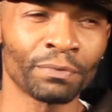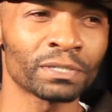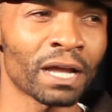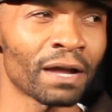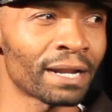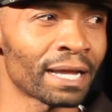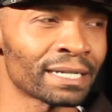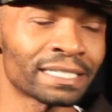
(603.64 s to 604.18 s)
it was
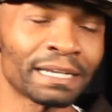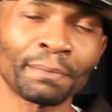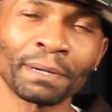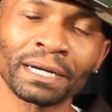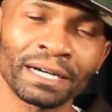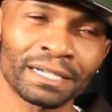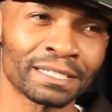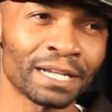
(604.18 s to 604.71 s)
all, like I said,
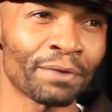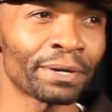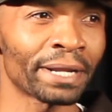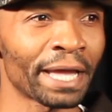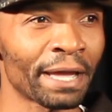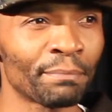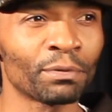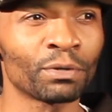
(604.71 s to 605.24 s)
my cousin already
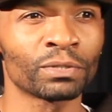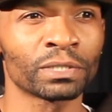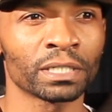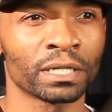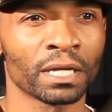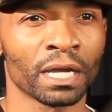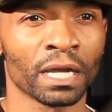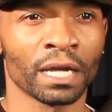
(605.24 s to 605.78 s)
had
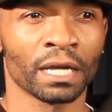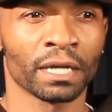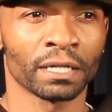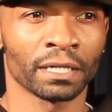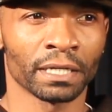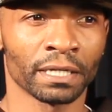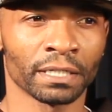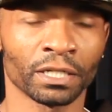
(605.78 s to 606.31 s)
music
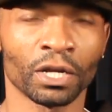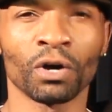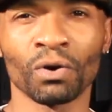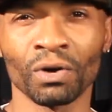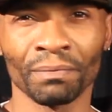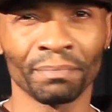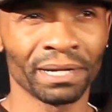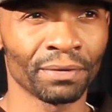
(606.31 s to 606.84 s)

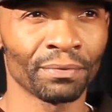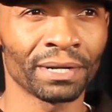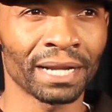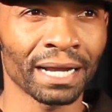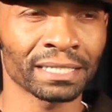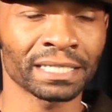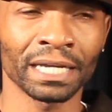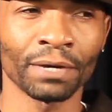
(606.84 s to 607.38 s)
going, but it went,
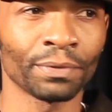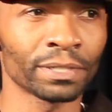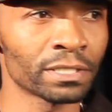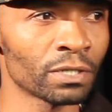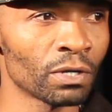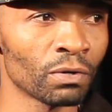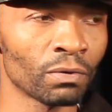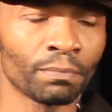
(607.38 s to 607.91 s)
like I said, it
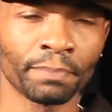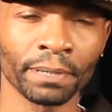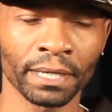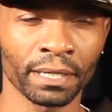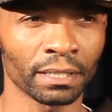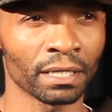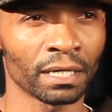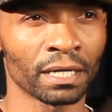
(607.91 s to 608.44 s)
wasn't no
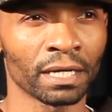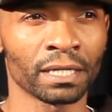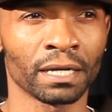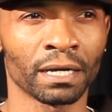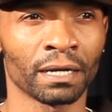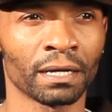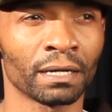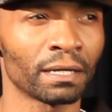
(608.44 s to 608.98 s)
big
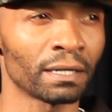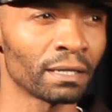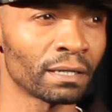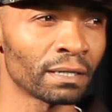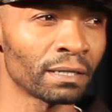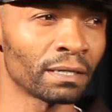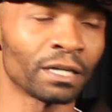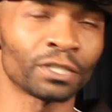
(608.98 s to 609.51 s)

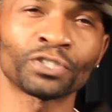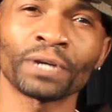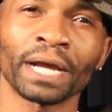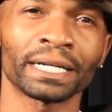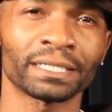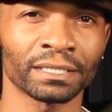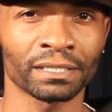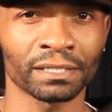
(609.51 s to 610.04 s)

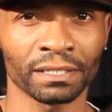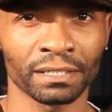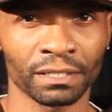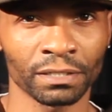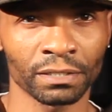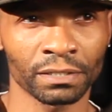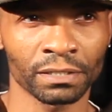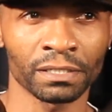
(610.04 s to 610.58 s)
attraction
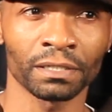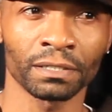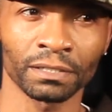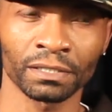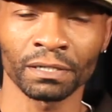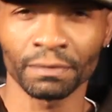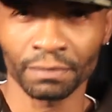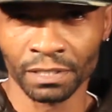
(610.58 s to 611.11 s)

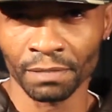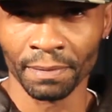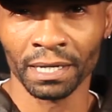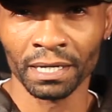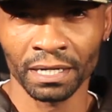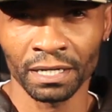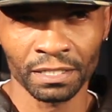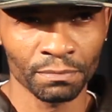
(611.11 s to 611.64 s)
to my
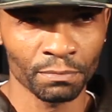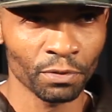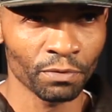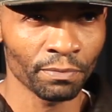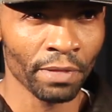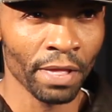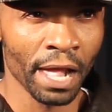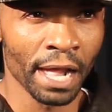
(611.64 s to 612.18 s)
cousin
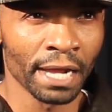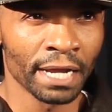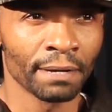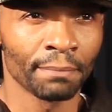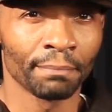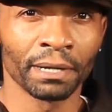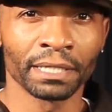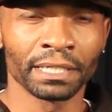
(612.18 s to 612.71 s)
movement.
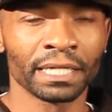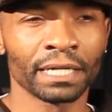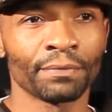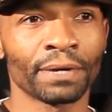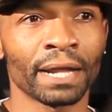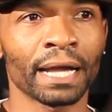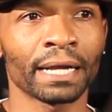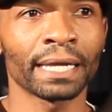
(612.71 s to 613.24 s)
But then
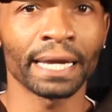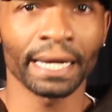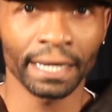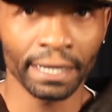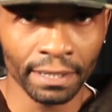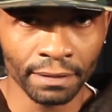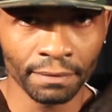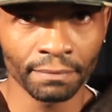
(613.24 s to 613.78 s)
when I
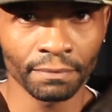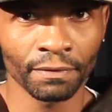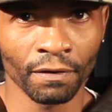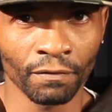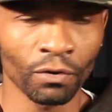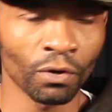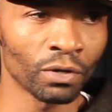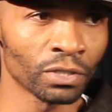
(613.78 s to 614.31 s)
came,
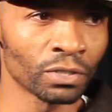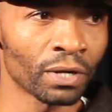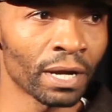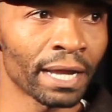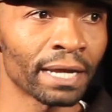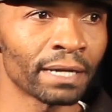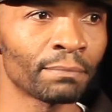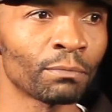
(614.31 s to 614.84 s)
of course, you know,
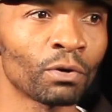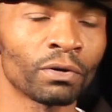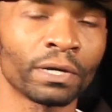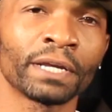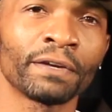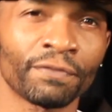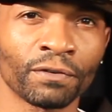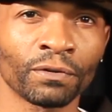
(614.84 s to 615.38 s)
I had the
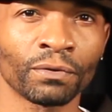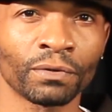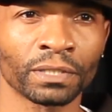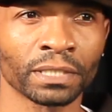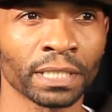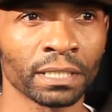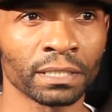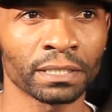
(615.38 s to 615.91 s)
more
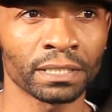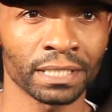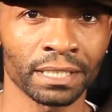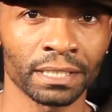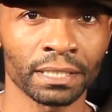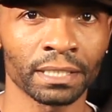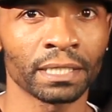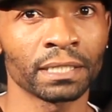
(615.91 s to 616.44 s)
influence in the
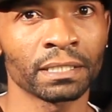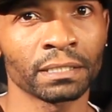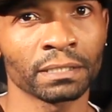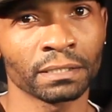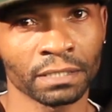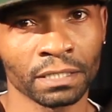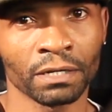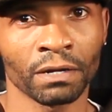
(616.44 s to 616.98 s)
city, in
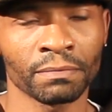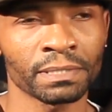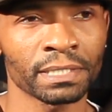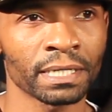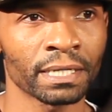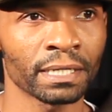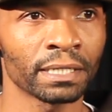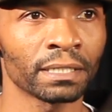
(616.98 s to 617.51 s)
the, you know what I'm
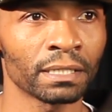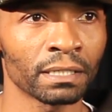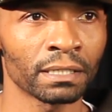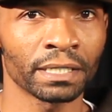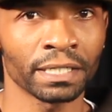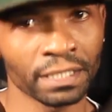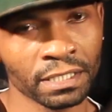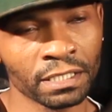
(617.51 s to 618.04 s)
saying, in
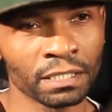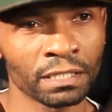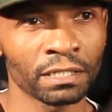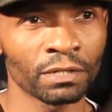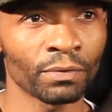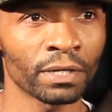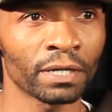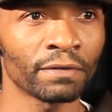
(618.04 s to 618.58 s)
the
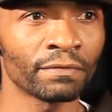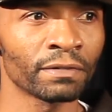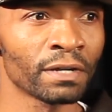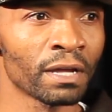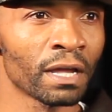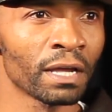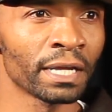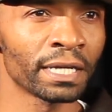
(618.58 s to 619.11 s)
hood or whatever,
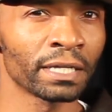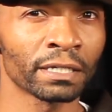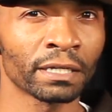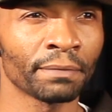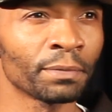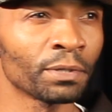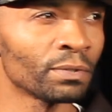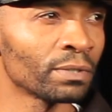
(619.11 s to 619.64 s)
in the
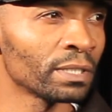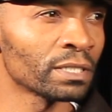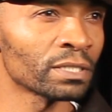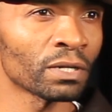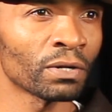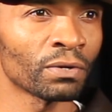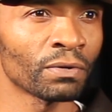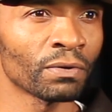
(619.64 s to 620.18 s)
community.
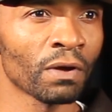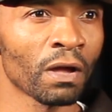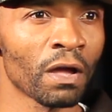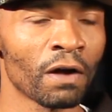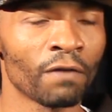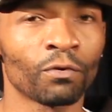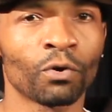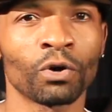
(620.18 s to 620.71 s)
So
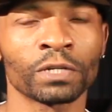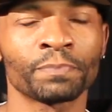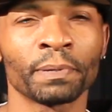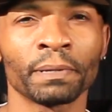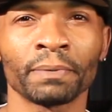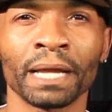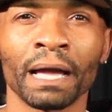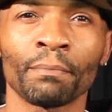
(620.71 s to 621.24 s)
of course
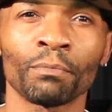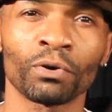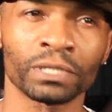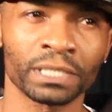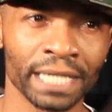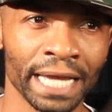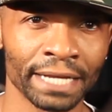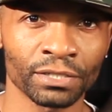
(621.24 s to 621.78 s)
people got more
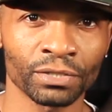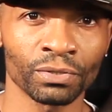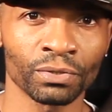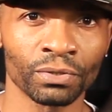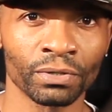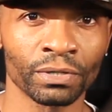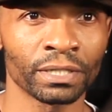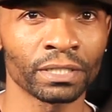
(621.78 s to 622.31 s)
attached
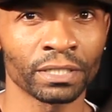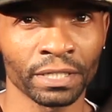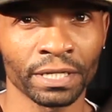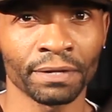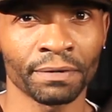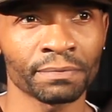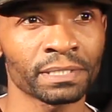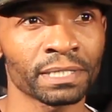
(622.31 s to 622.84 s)
to it, you
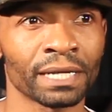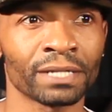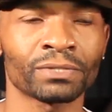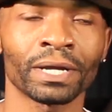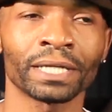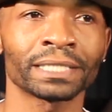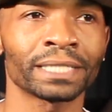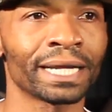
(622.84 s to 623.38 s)
get what I'm saying?
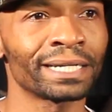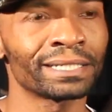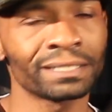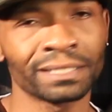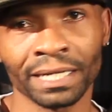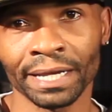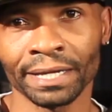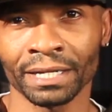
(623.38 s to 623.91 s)
So I changed
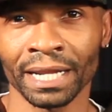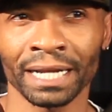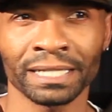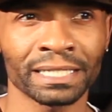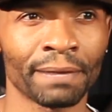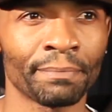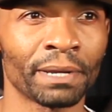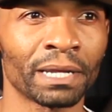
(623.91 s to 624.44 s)
the name, like I
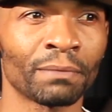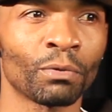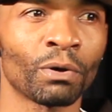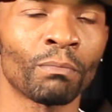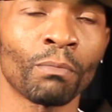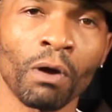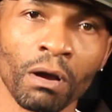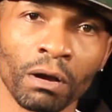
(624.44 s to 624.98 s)
said, I made it
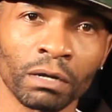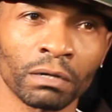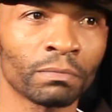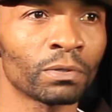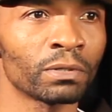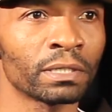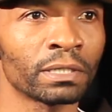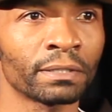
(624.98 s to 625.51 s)
more
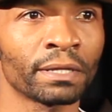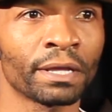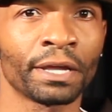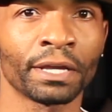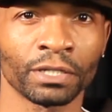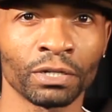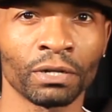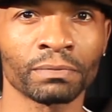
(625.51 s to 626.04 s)
marketable and,
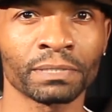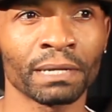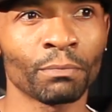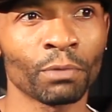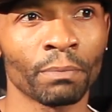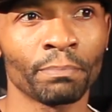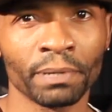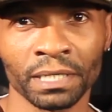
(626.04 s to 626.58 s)
you know what I'm saying,
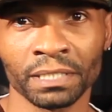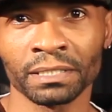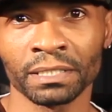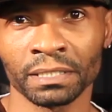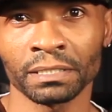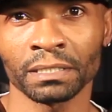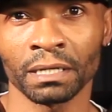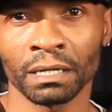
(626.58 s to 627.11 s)
more
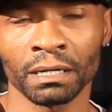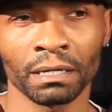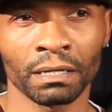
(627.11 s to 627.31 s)
business you